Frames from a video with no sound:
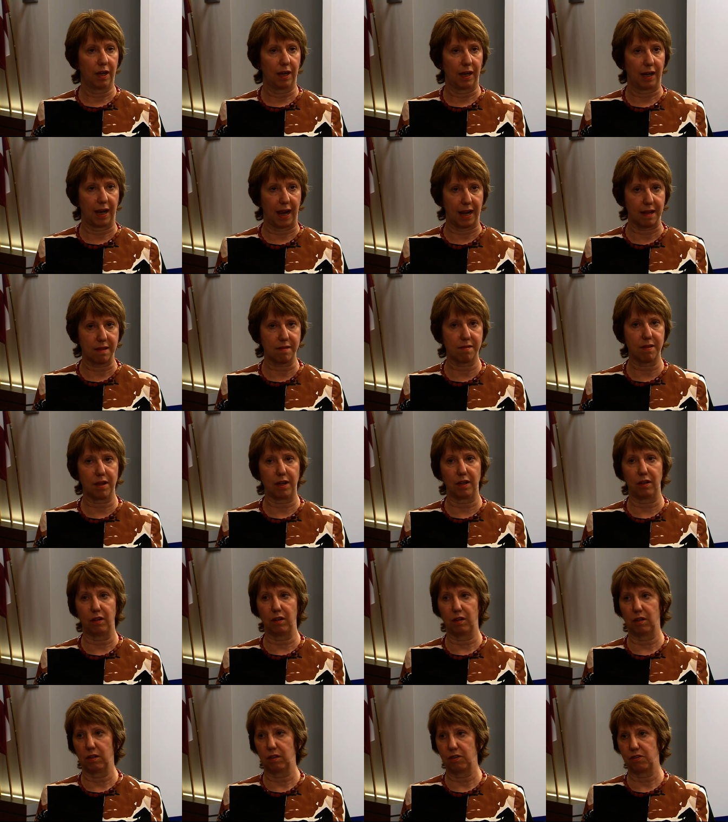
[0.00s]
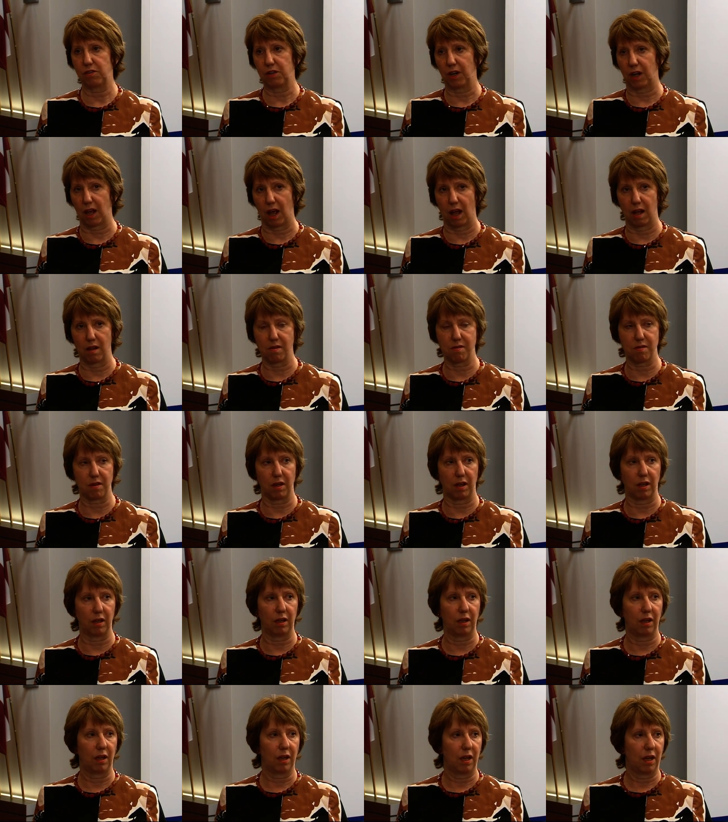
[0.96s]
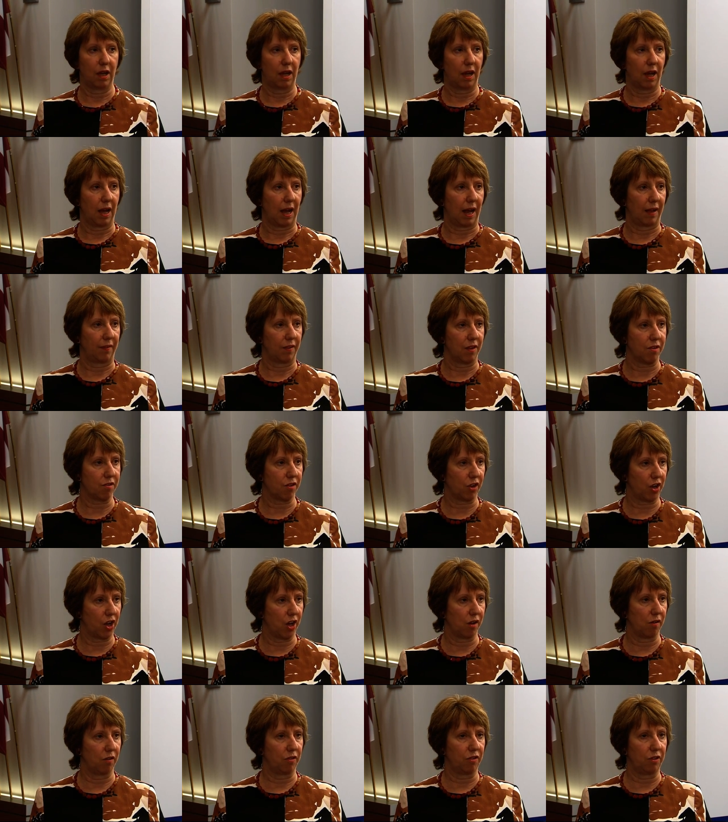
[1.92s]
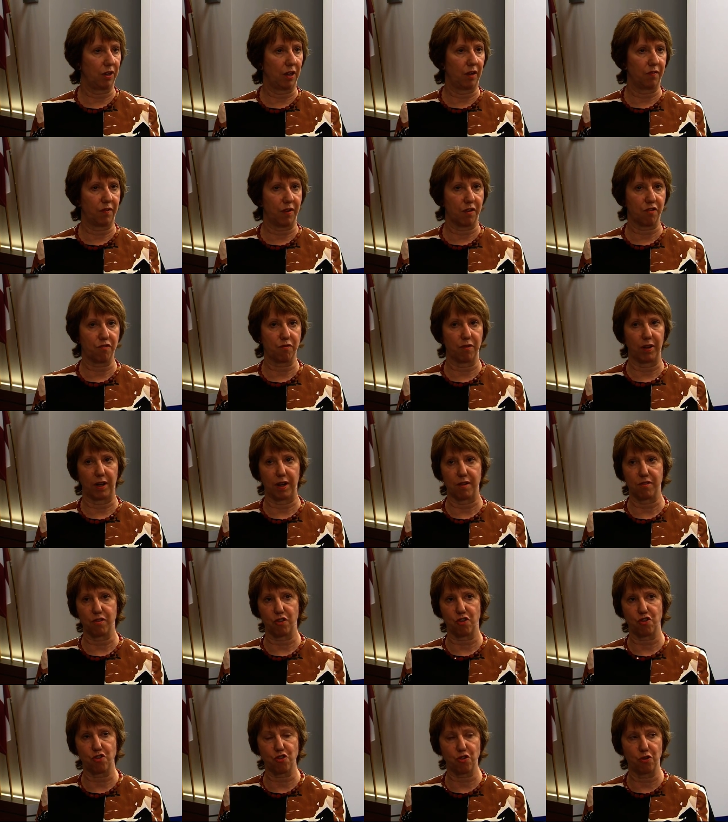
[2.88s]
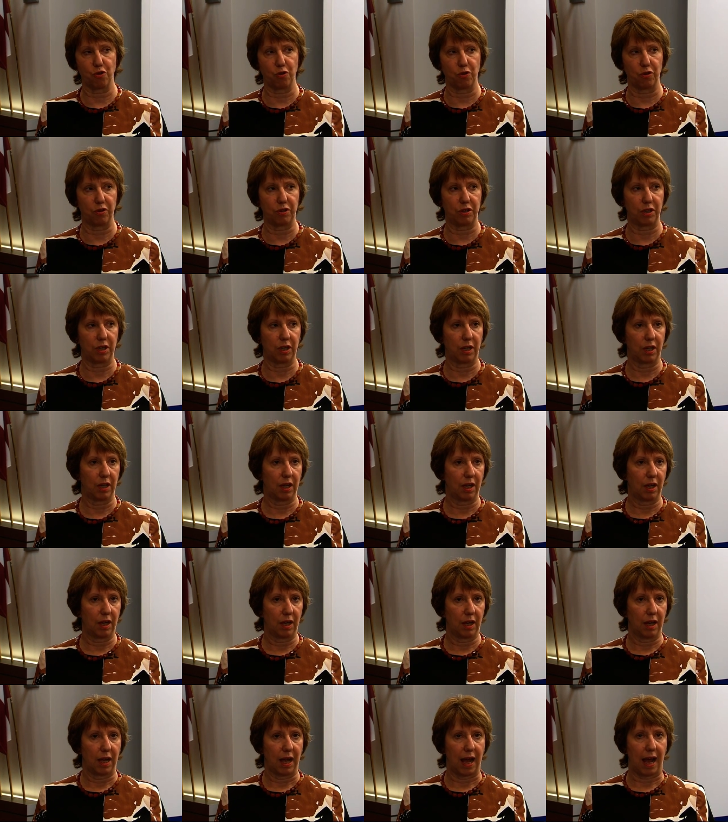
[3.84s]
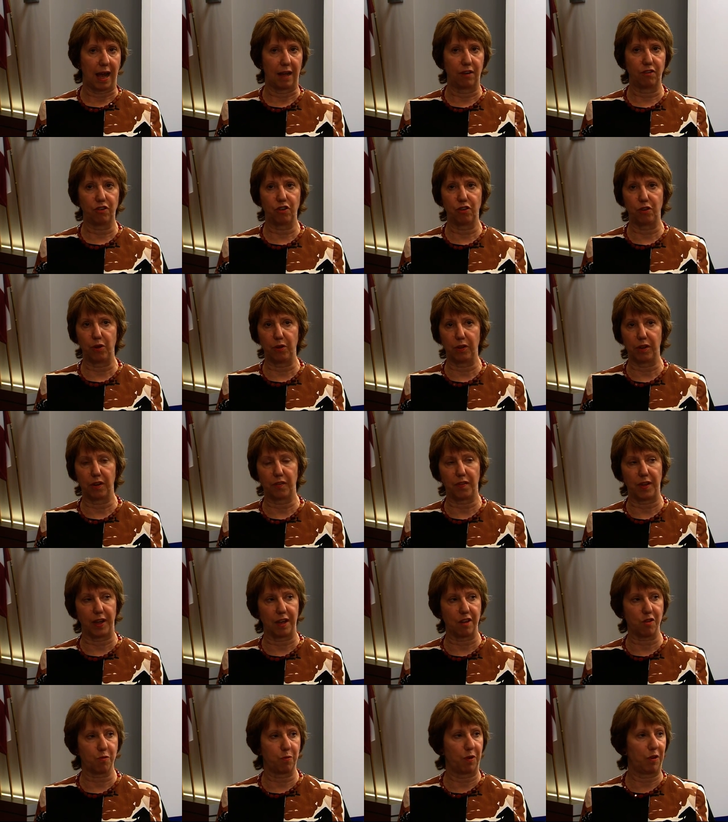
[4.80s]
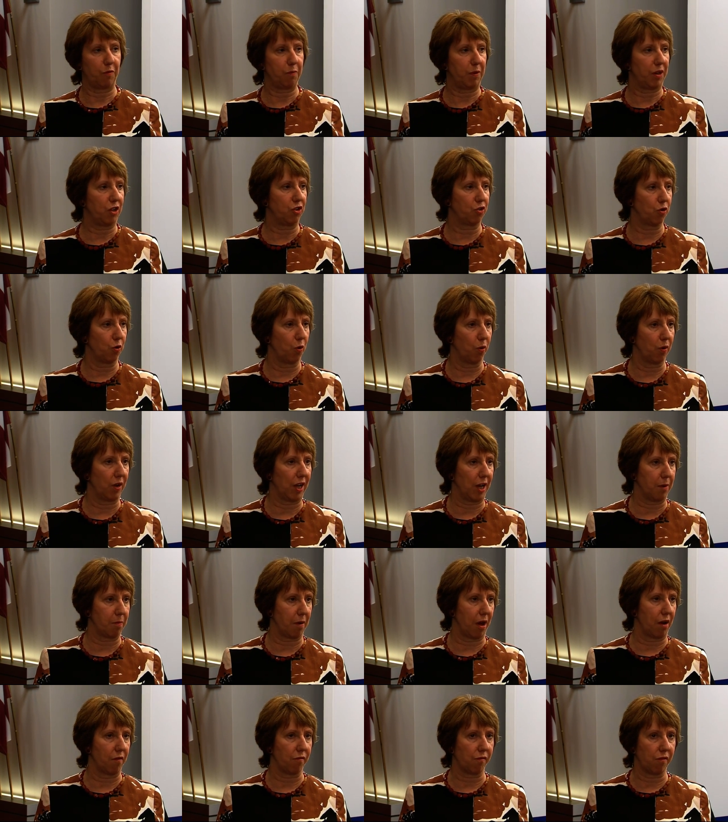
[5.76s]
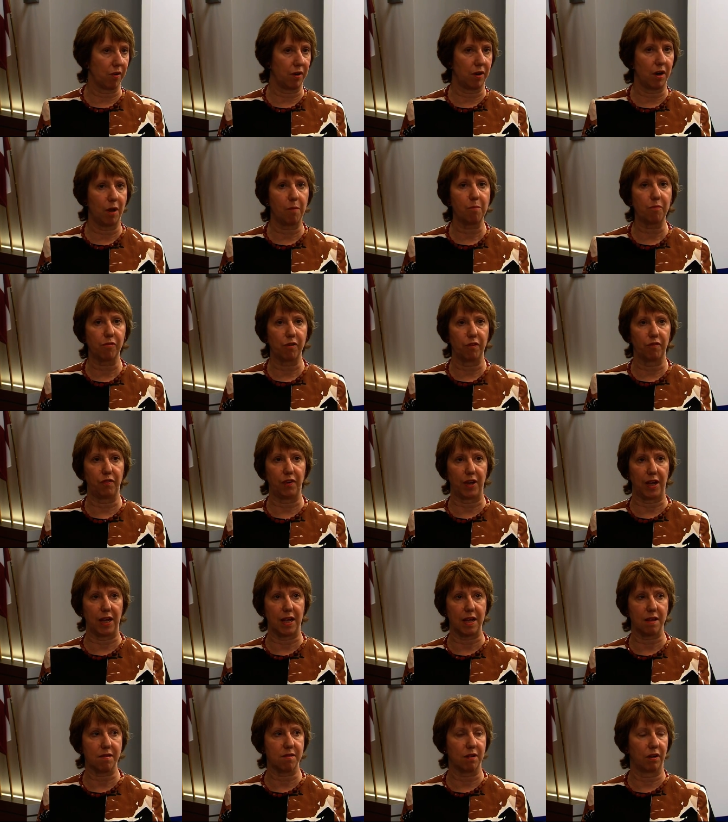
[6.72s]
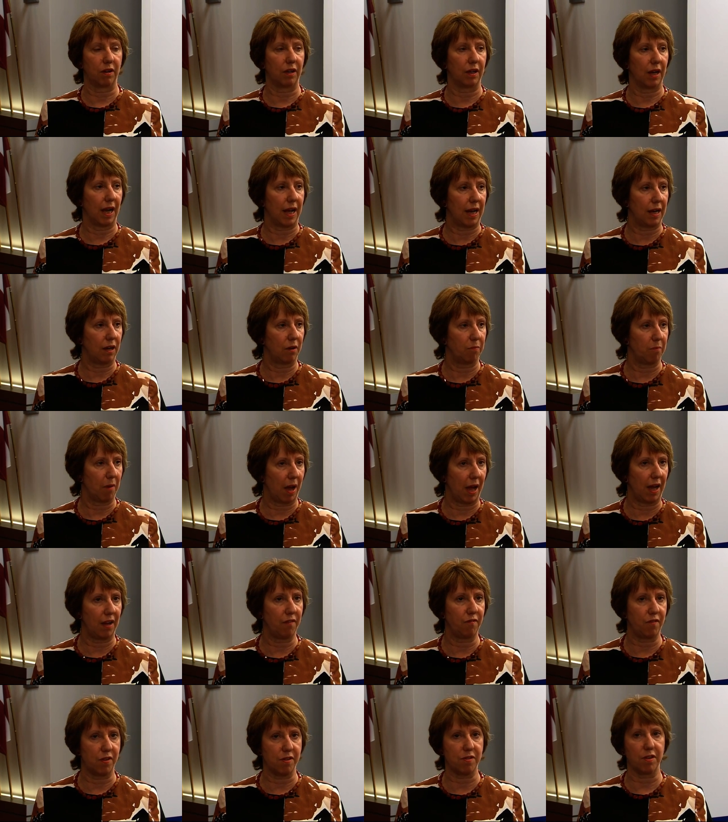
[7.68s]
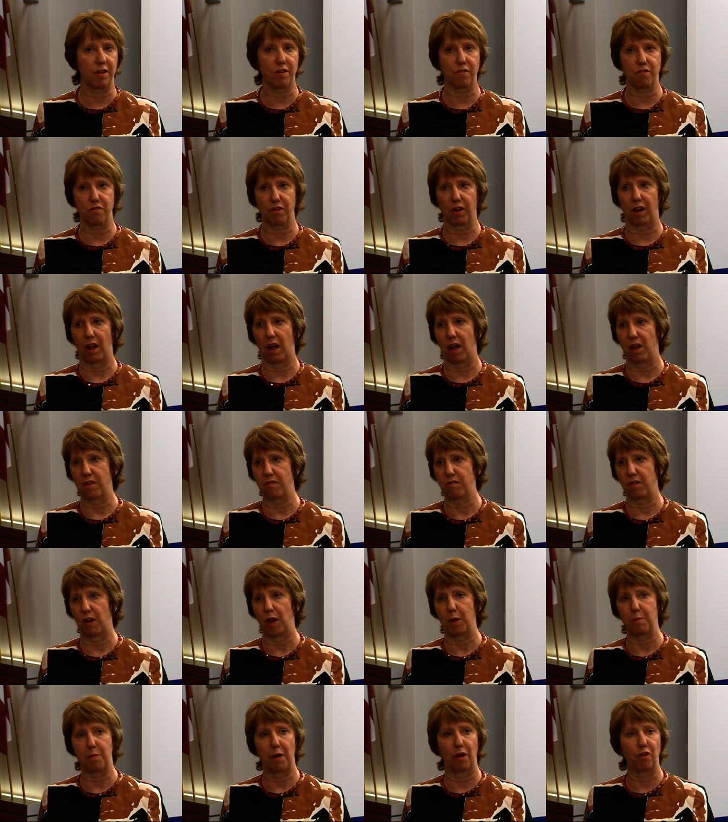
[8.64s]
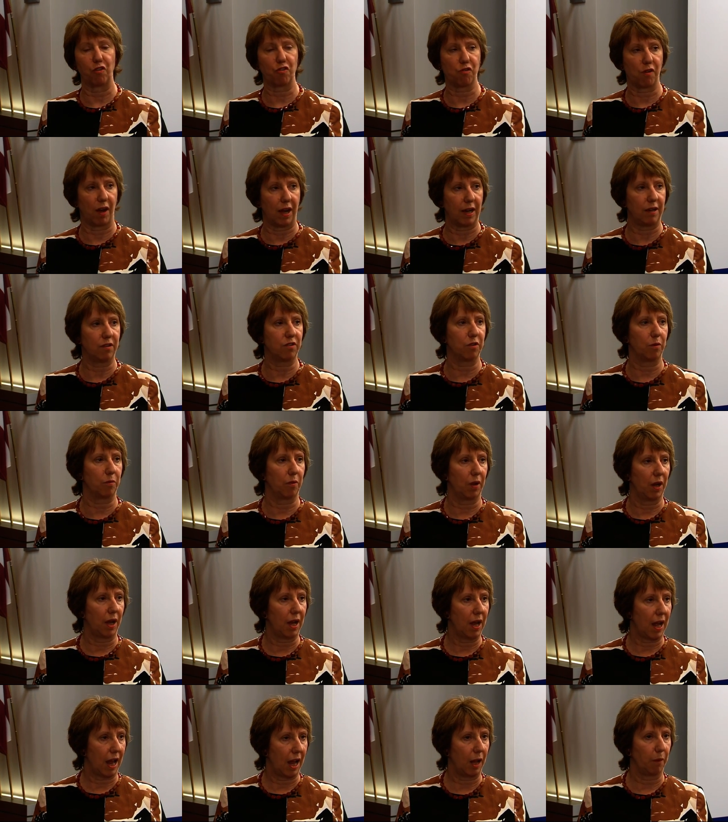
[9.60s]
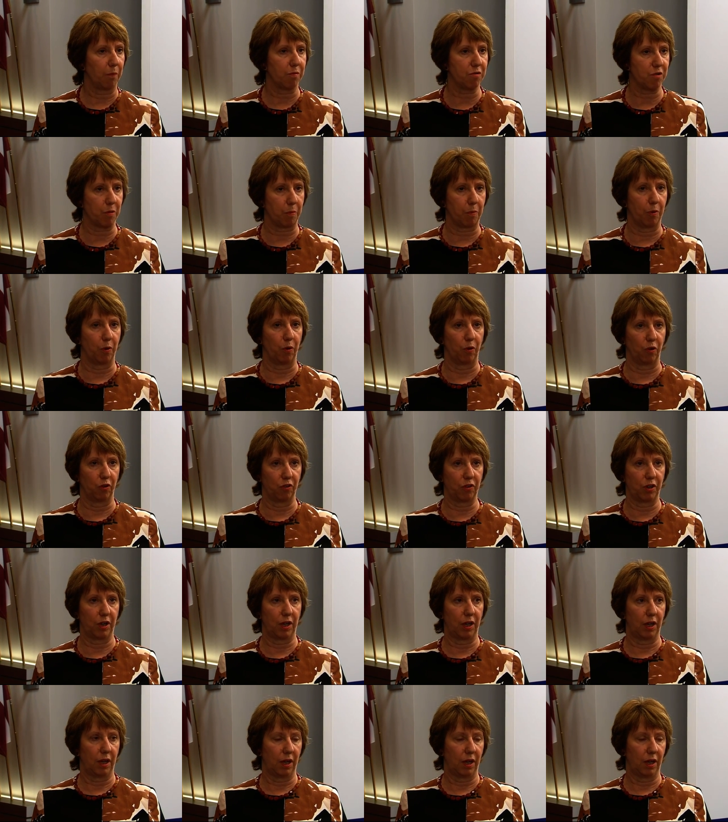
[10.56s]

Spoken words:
gets in to Gaza and the security of Israel is assured, and to do the things we've been talking about for a number of years and in my visits to Gaza about trying to help support